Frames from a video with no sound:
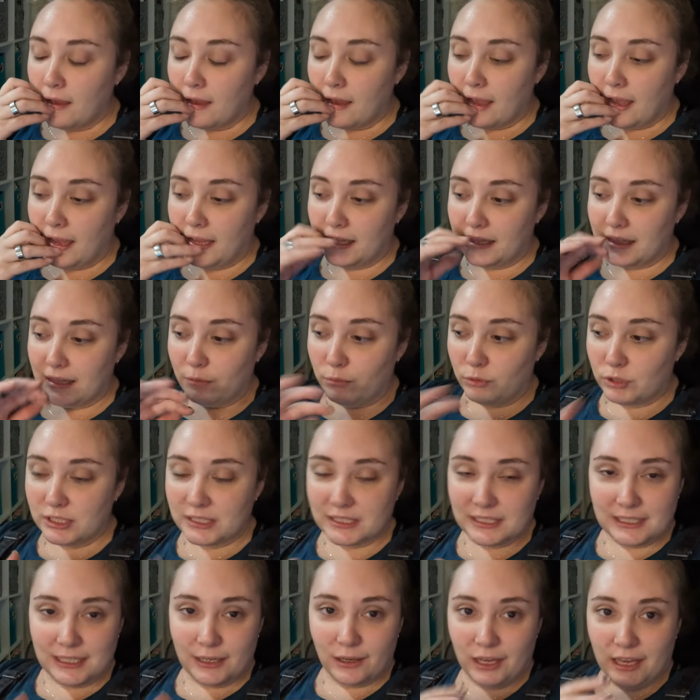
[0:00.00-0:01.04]
and then we'll
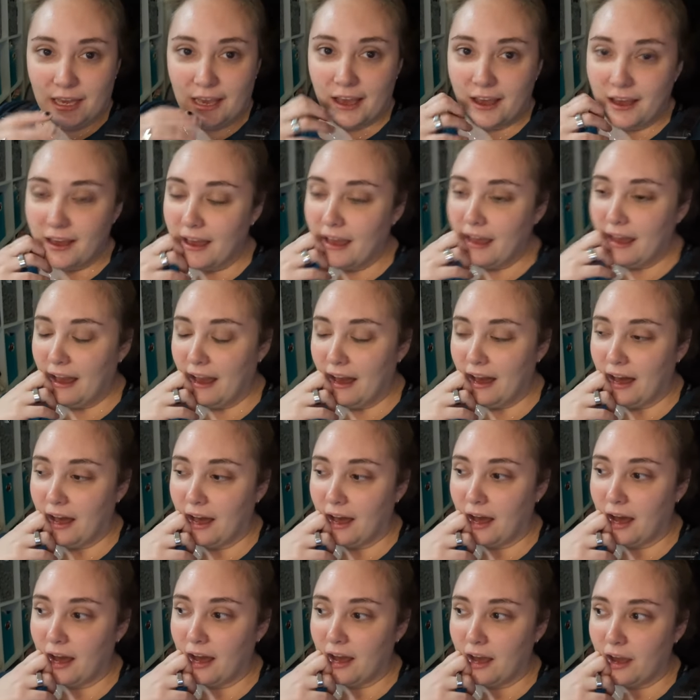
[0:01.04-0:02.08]
see
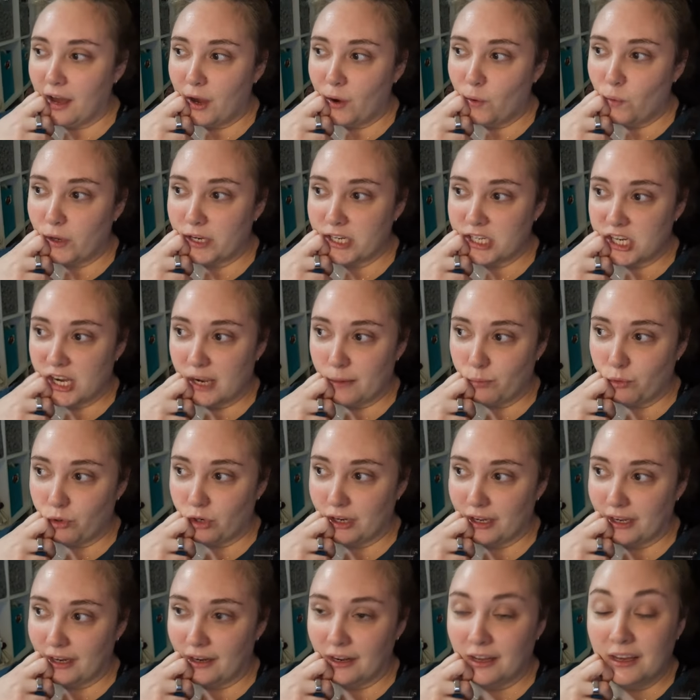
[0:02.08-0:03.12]
uh, what shape we're
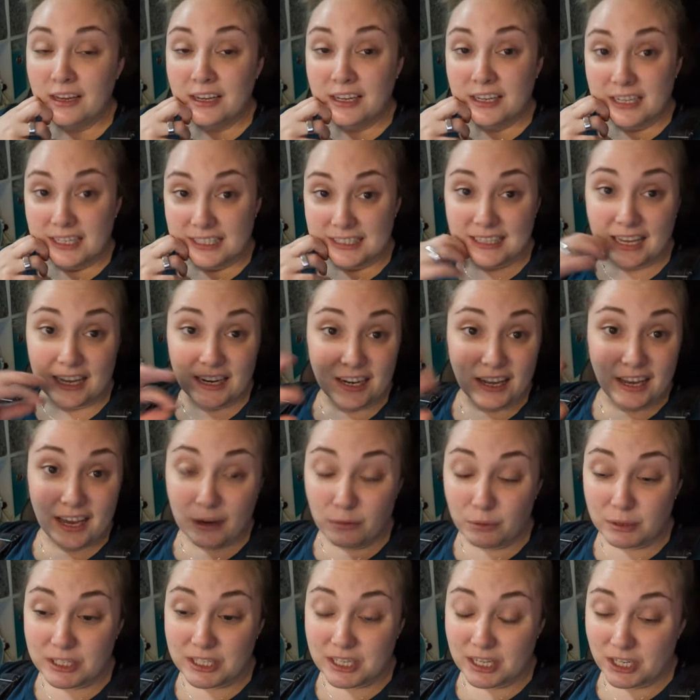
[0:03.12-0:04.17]
in Sunday. I
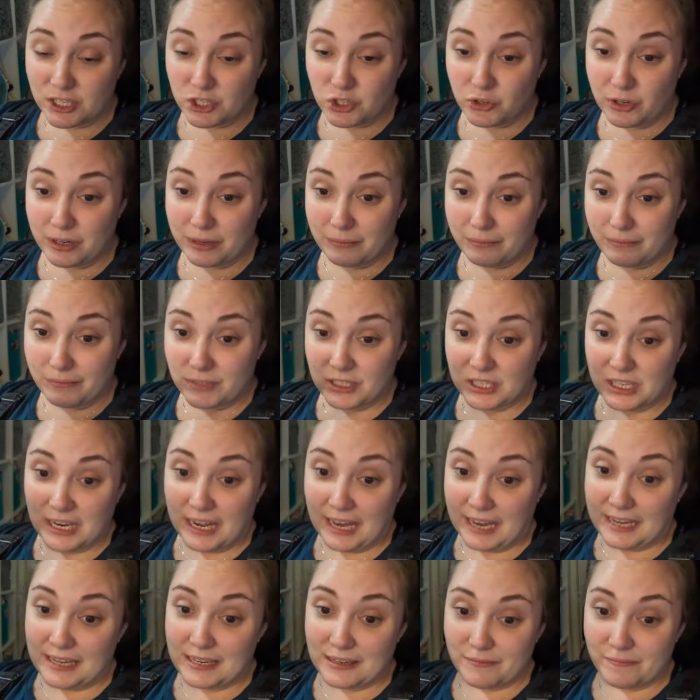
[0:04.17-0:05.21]
was gonna stream
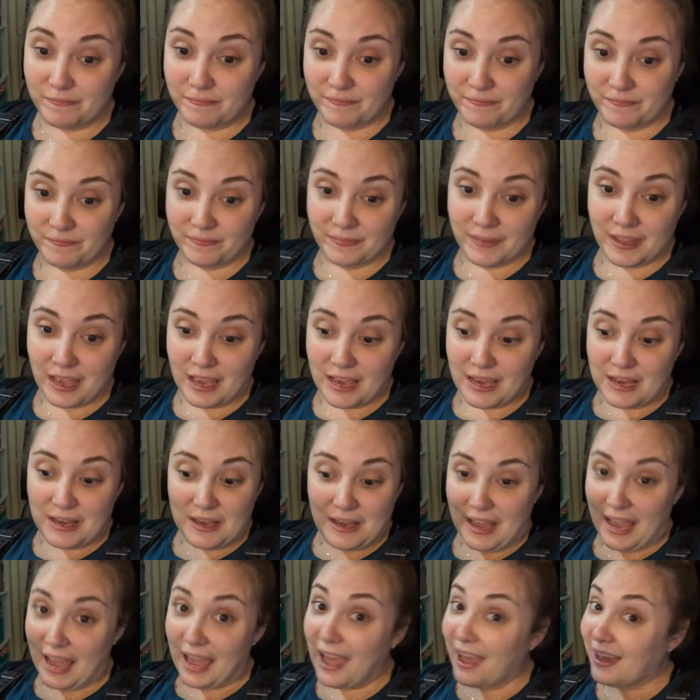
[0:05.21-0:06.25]
tonight
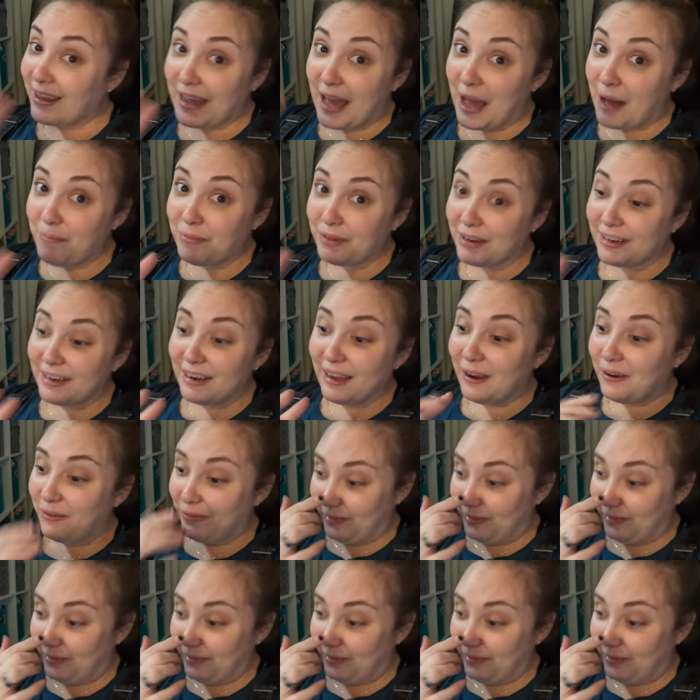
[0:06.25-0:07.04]
ain't happening now.